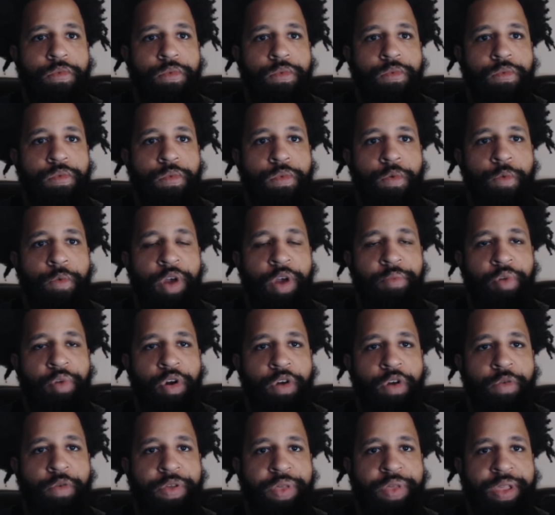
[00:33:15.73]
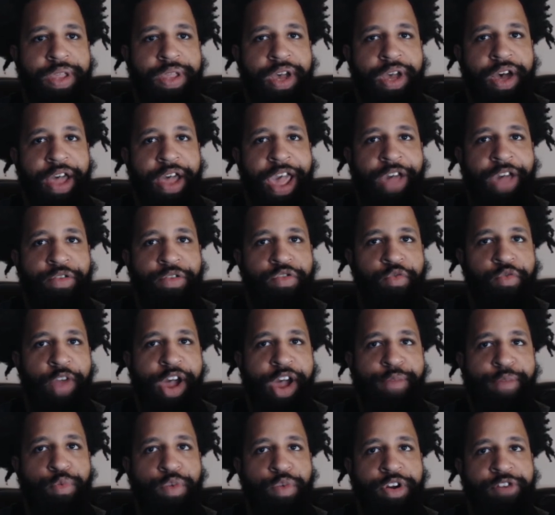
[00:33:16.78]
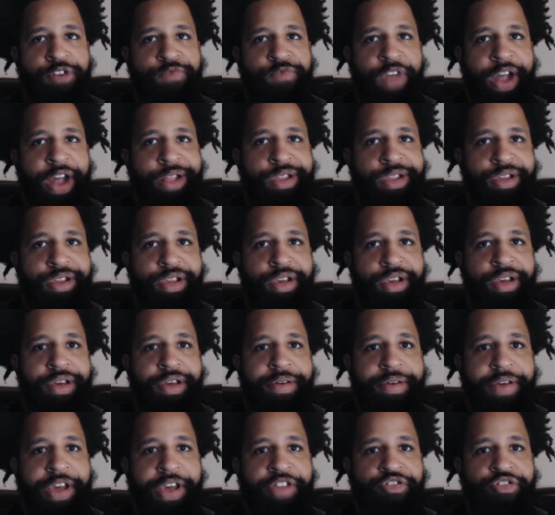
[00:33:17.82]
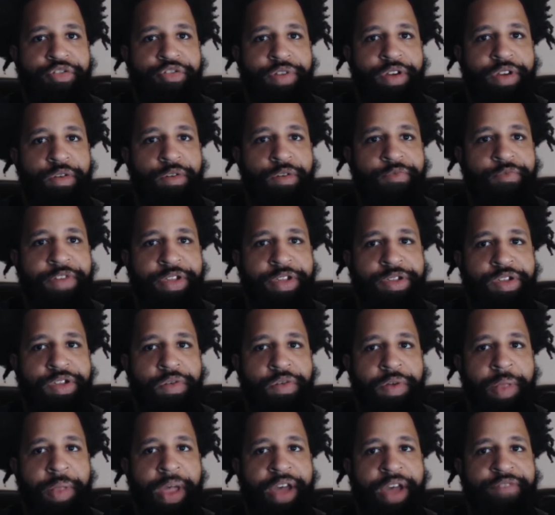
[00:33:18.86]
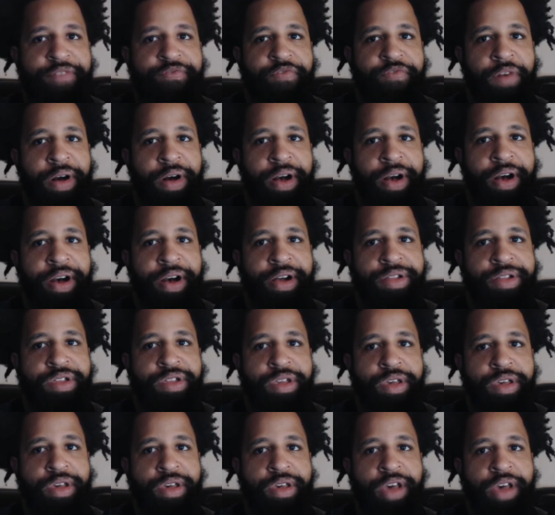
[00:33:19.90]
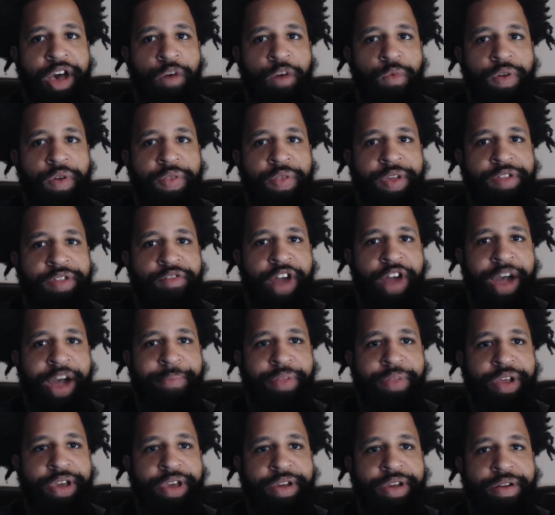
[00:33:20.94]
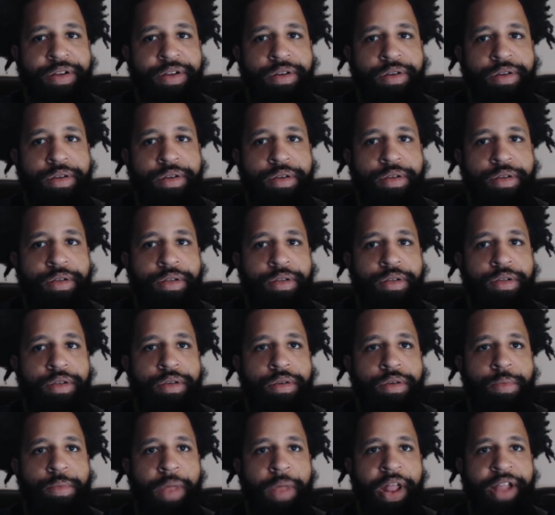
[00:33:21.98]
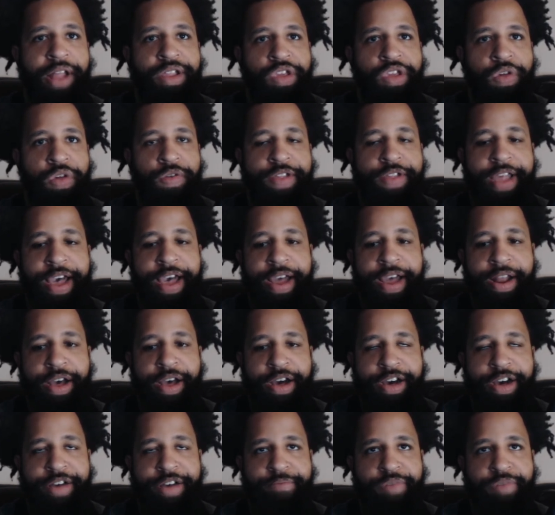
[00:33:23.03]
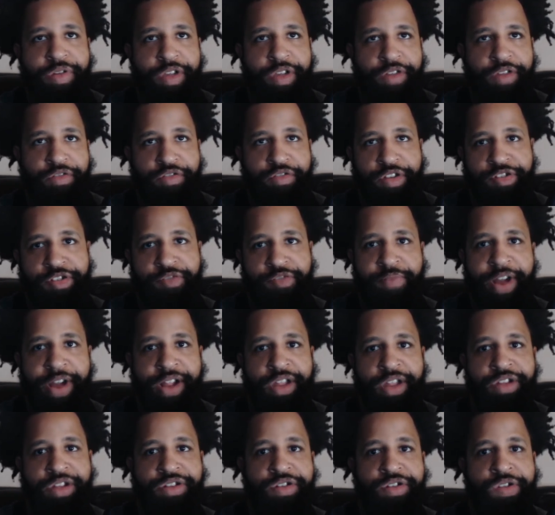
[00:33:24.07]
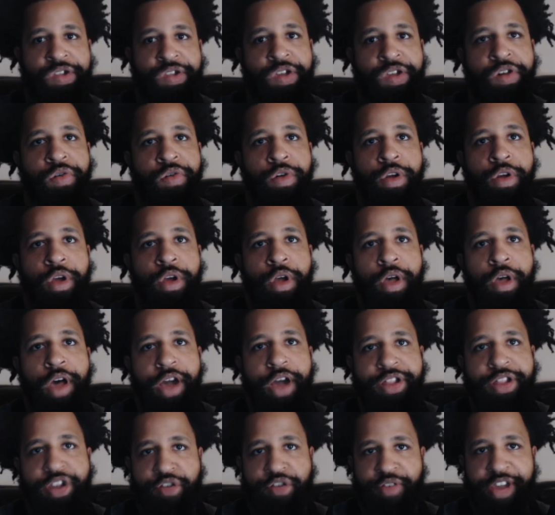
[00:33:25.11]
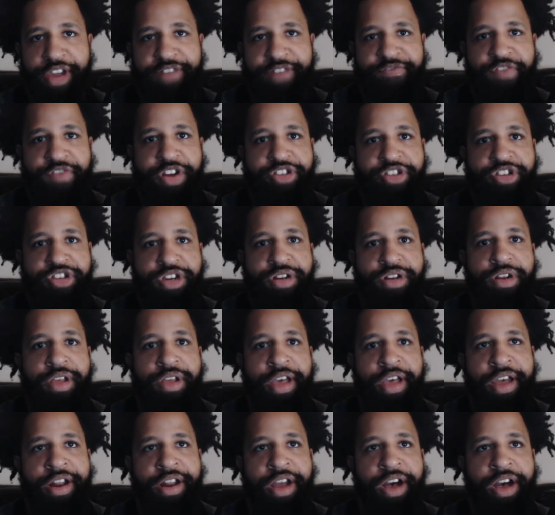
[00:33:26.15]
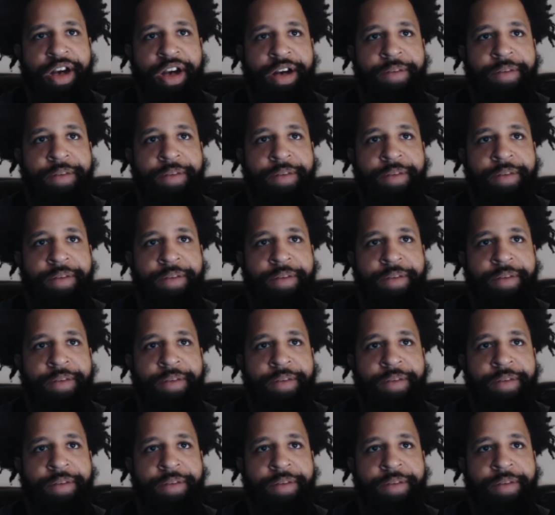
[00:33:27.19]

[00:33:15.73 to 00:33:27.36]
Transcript: Ray Borg with his ankles wrapped. Wonder if that's injury or if he's doing that to help with his grappling. They like to use that, Brazilian Jiu-Jitsu practitioners do, to create friction and a